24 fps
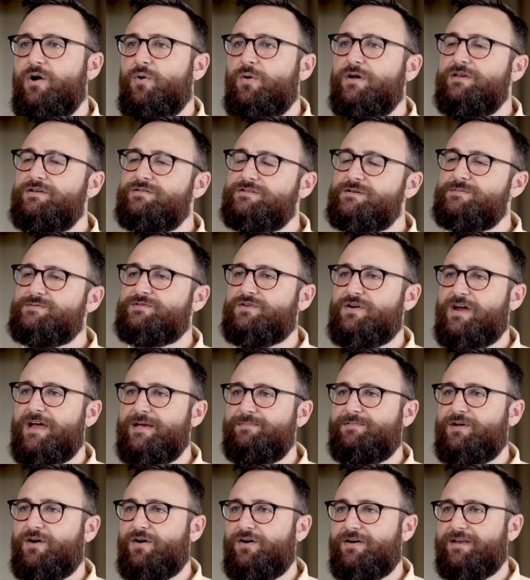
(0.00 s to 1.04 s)
When you
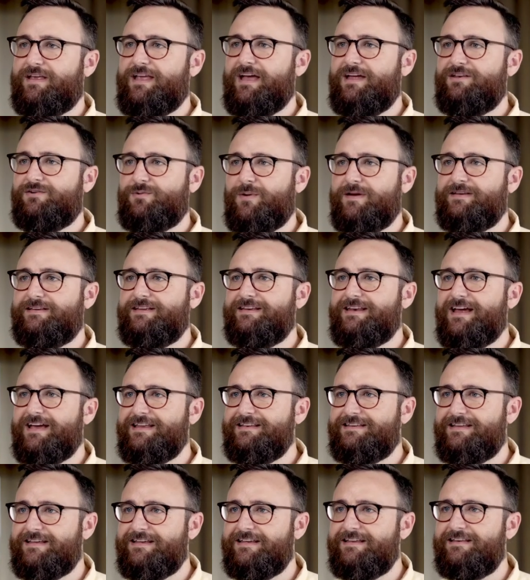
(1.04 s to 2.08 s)
subscribe to AutoCAD
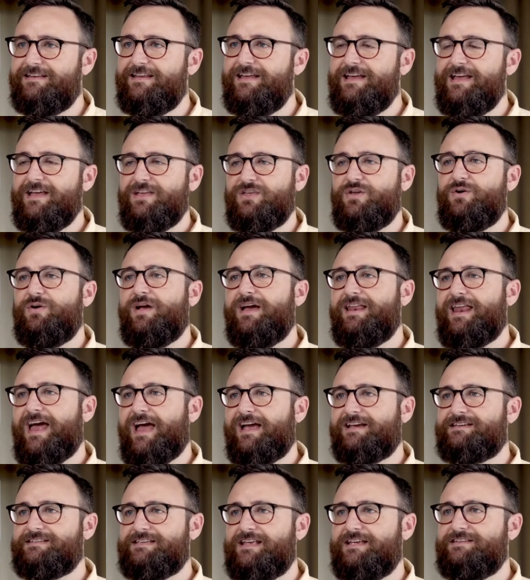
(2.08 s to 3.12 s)
2019, you get
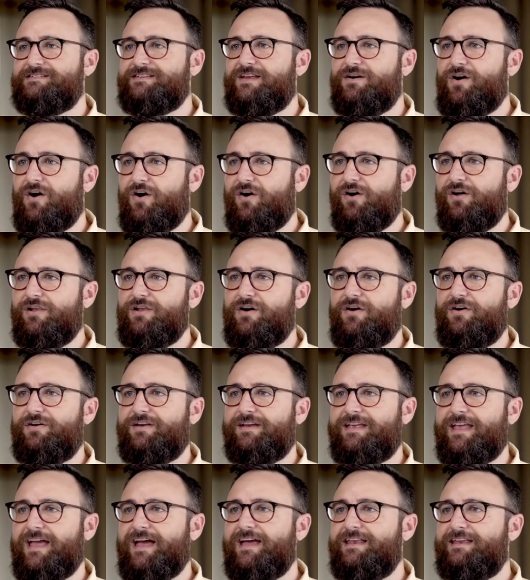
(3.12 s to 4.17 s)
access to all
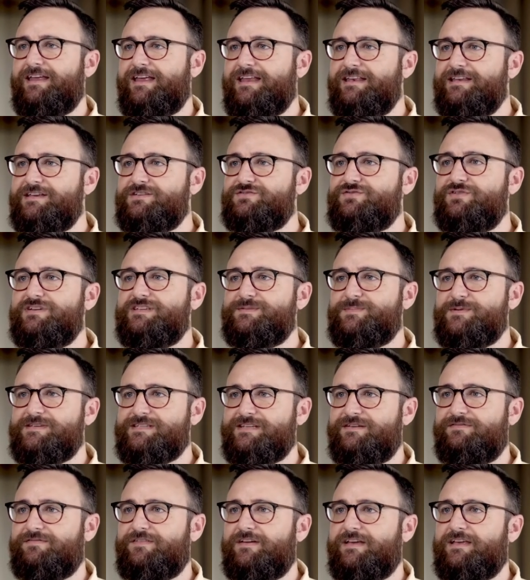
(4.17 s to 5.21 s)
AutoCAD
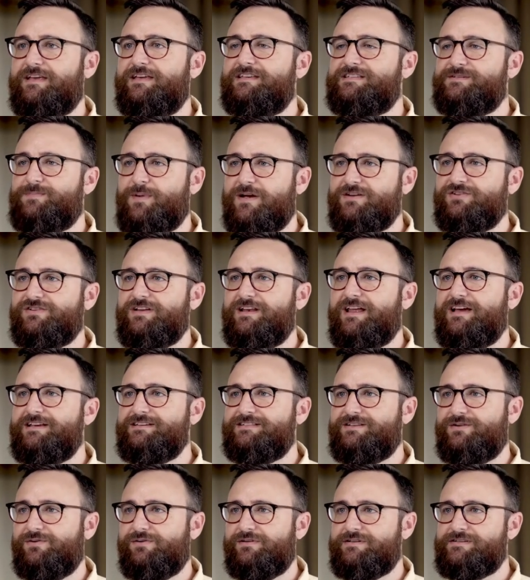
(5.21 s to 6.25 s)
industry-specific
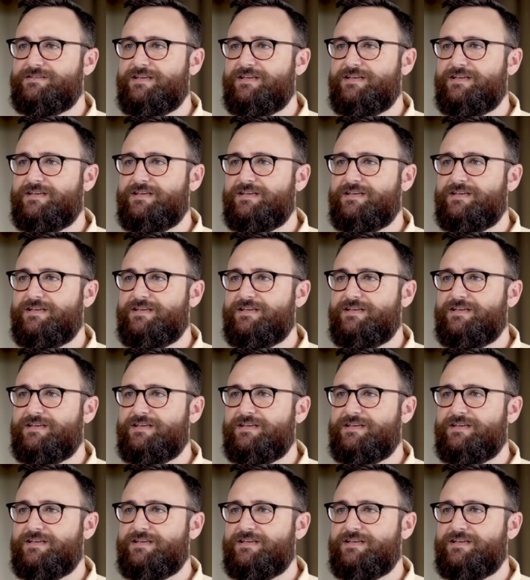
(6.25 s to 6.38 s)
specialized tool